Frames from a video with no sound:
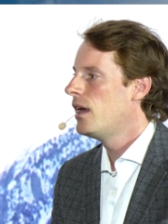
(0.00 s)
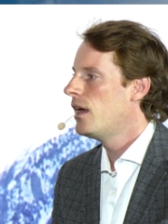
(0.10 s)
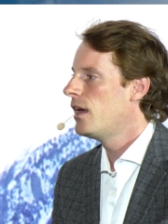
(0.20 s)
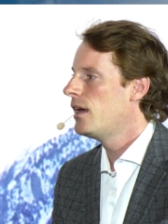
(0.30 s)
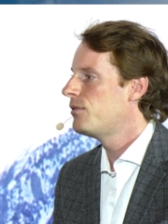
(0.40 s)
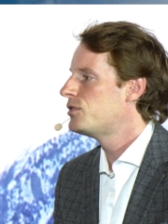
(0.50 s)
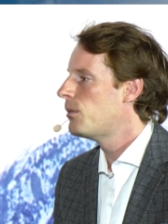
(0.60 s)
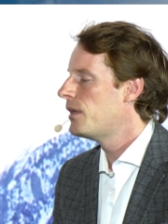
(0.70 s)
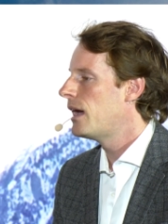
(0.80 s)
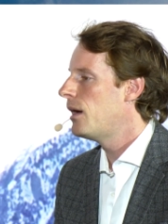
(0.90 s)
If
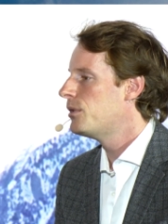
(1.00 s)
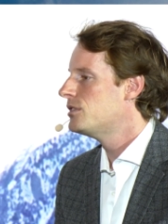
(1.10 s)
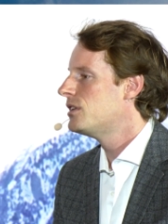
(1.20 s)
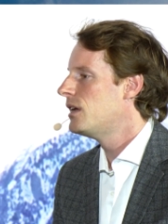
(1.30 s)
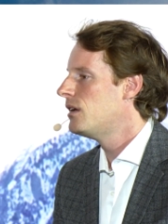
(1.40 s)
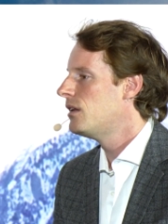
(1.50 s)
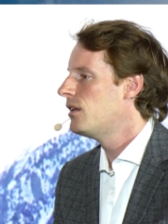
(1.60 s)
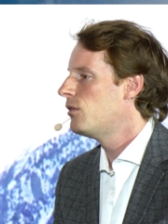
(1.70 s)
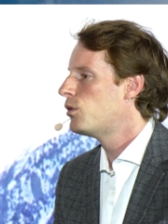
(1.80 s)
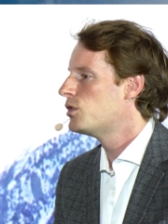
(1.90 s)
something happens, then
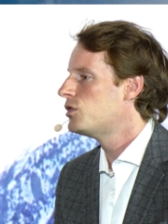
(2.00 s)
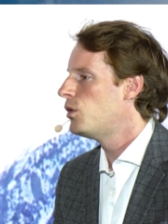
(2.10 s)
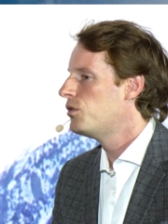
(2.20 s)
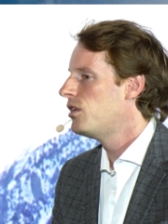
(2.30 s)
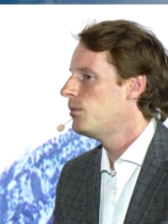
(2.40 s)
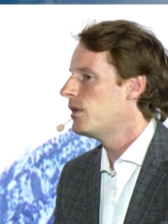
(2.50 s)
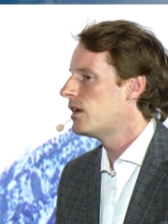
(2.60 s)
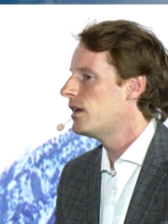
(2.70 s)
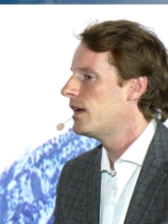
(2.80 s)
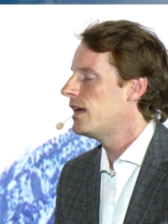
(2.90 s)
of course the whole team
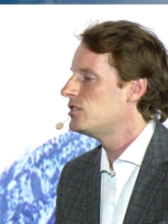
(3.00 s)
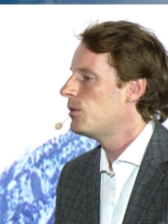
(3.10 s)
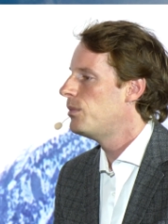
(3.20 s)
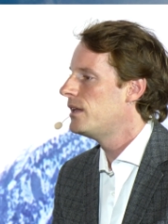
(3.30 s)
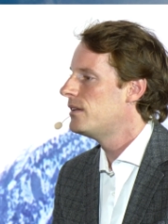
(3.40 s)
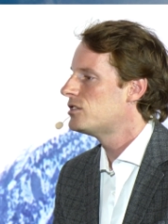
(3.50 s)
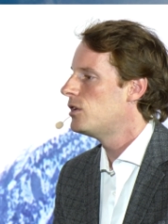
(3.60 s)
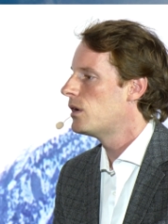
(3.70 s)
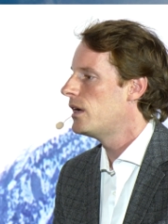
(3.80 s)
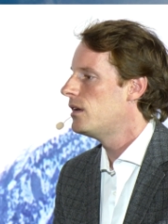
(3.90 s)
ends up being
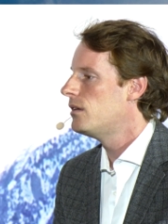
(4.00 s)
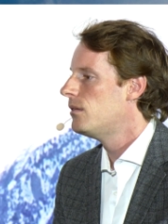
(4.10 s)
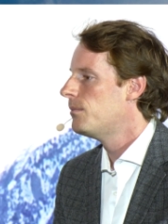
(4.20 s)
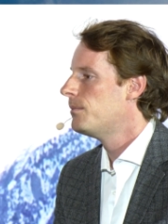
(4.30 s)
dislocated.